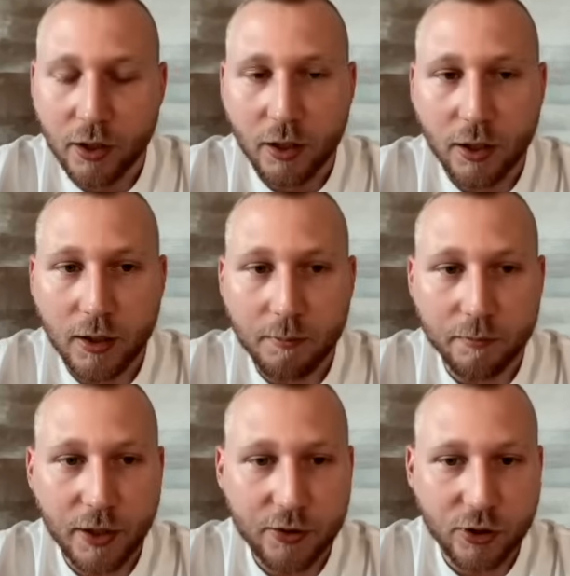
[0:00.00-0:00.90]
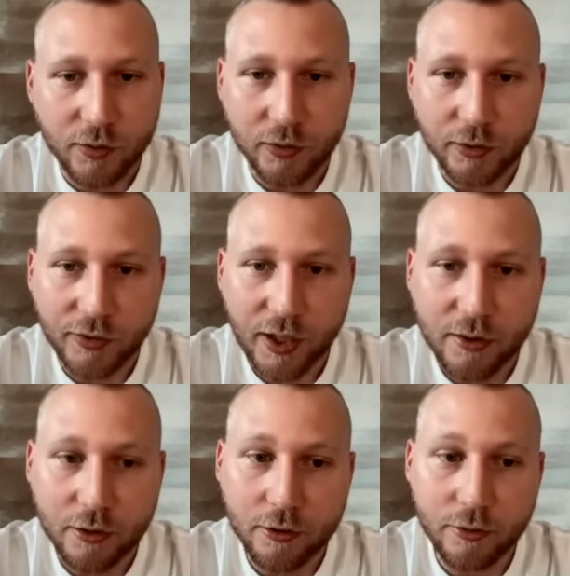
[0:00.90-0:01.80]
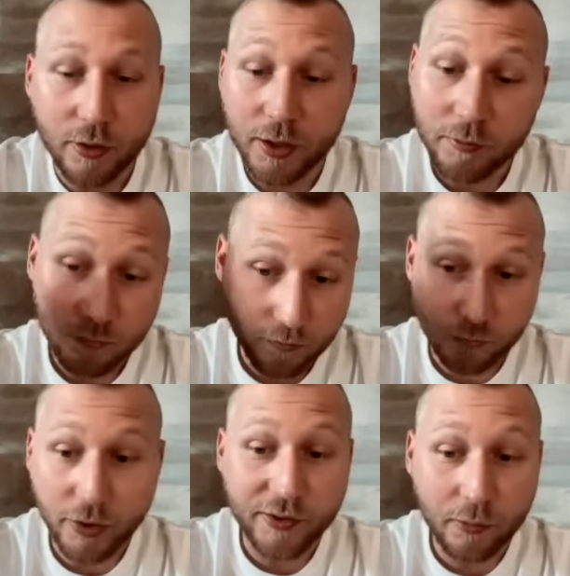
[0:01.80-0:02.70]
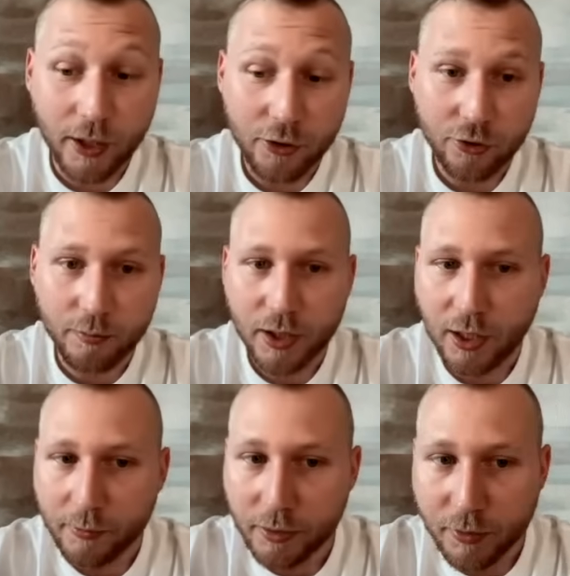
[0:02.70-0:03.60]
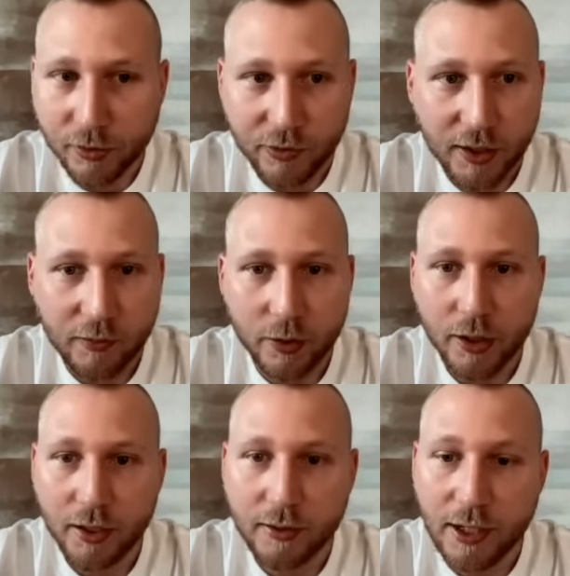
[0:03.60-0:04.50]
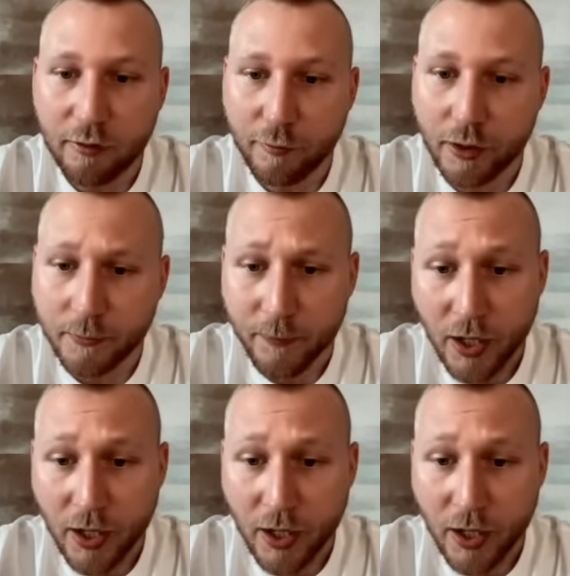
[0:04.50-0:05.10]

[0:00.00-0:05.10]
That's just on the side note. And reason why you should be coming, because that's where you get the alpha.